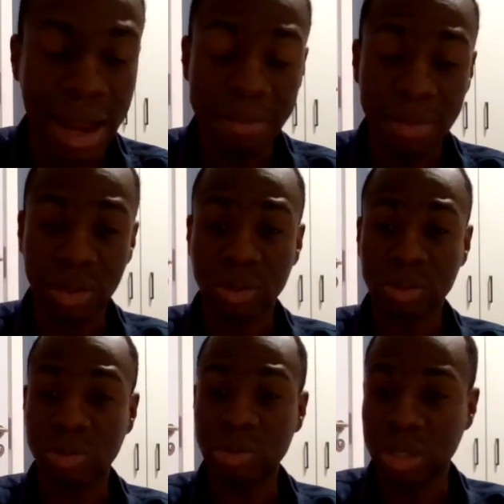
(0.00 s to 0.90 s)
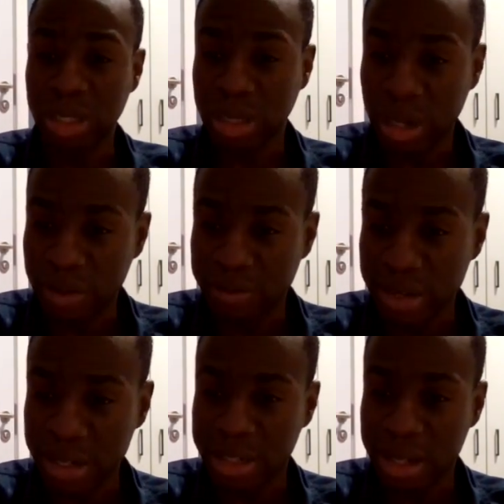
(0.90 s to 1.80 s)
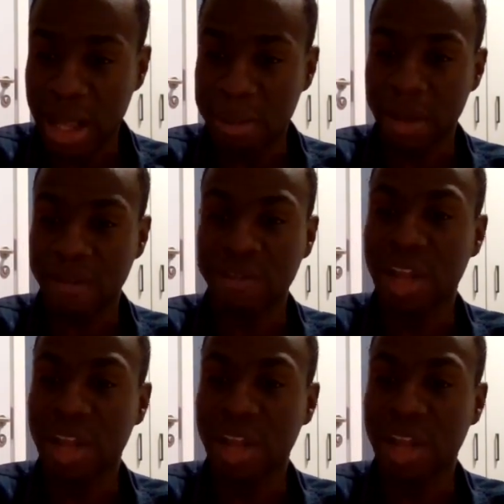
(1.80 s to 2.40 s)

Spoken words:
I'm a critic of Islamic